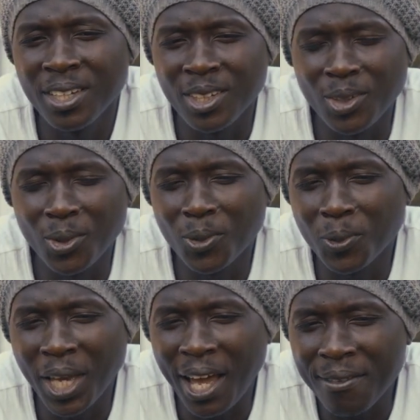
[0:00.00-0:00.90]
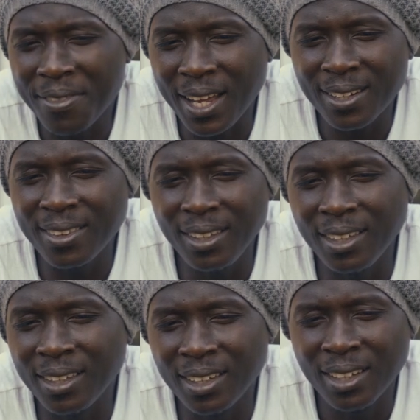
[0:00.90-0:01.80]
that
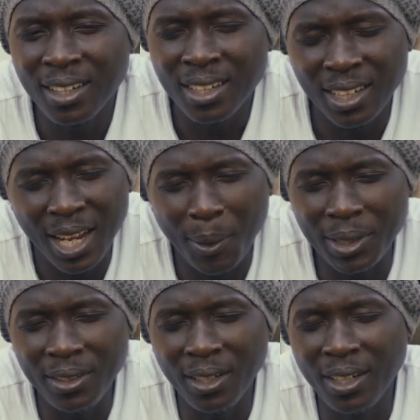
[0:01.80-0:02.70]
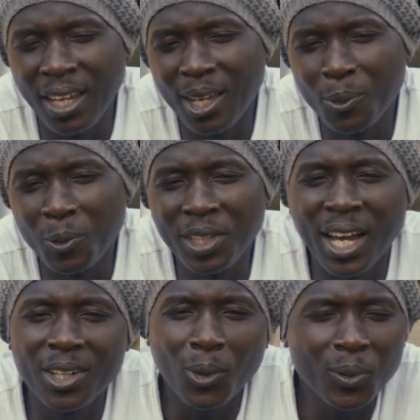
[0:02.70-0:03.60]
thing in our DNA. We
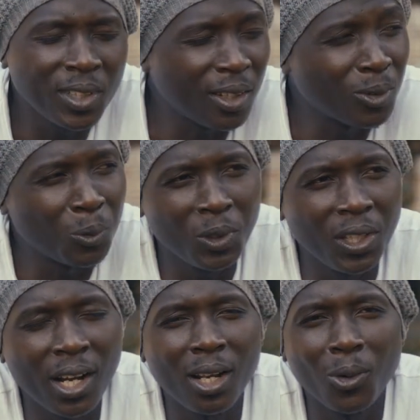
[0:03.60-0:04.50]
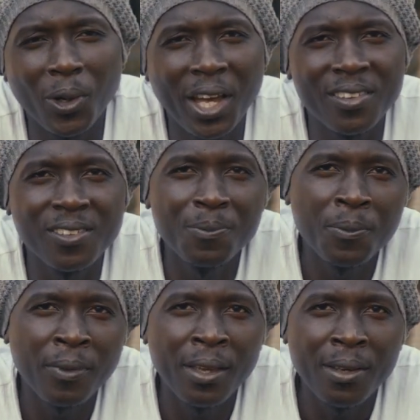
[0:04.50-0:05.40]
are doctors or we are
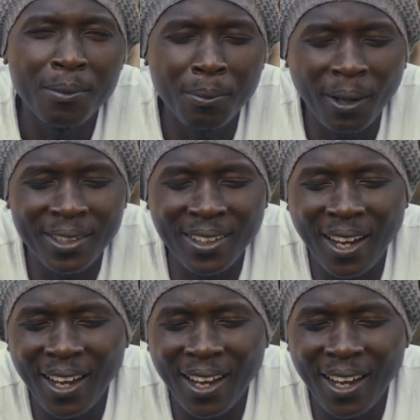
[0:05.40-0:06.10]
lawyers. But